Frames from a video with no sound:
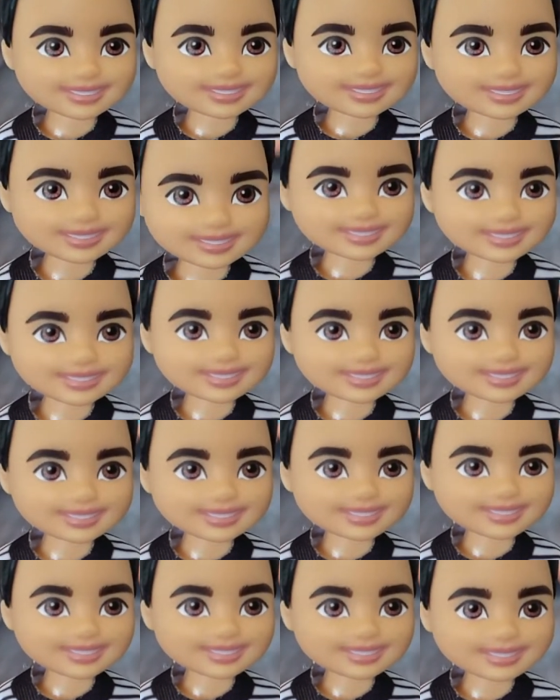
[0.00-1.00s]
Math
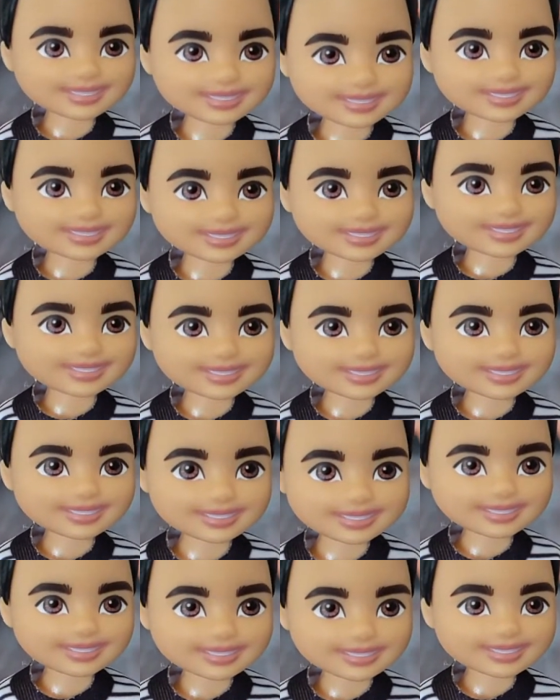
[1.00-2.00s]
is actually
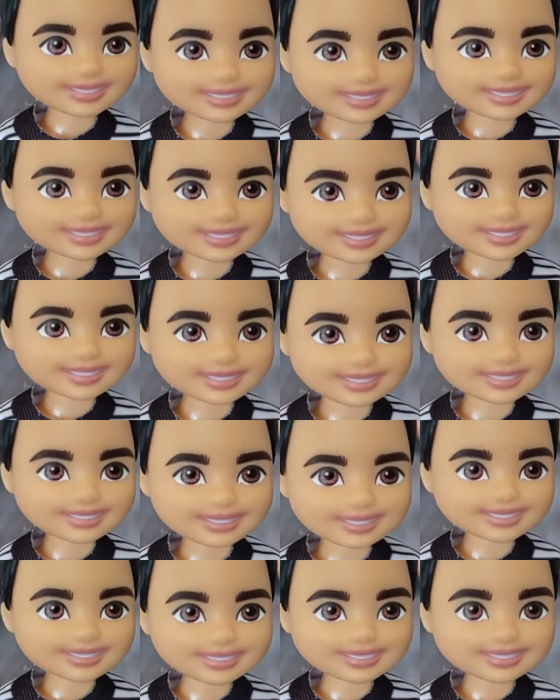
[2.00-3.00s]
all around us as
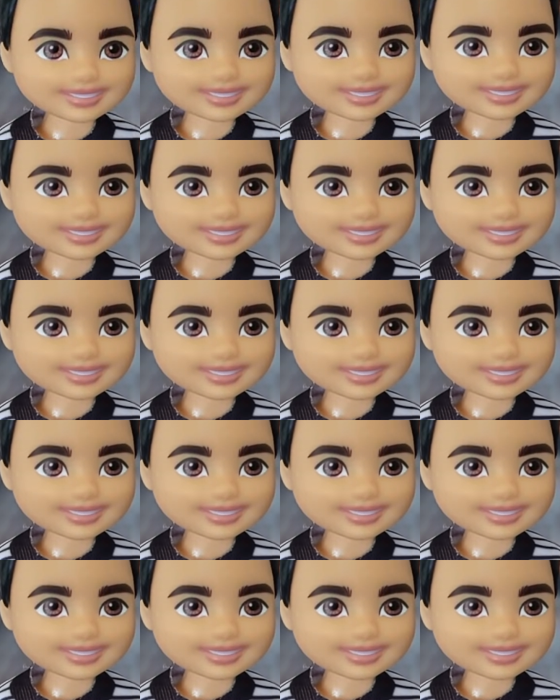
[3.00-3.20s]
well.